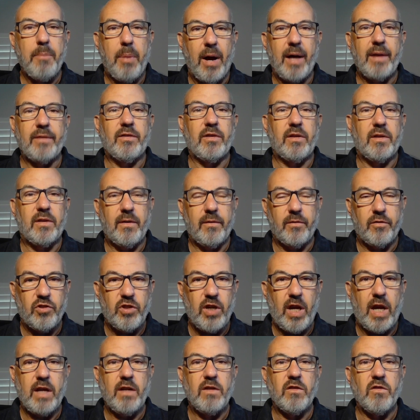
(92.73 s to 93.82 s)
positive
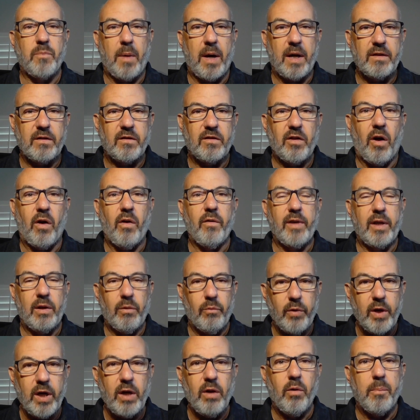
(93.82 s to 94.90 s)
change by
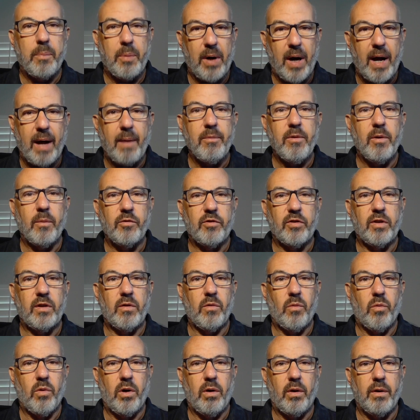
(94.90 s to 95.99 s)
solving real problems in
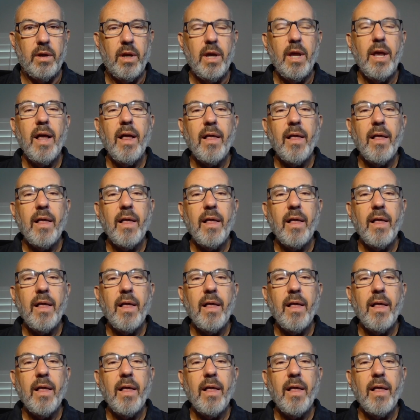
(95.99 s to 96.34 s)
the world.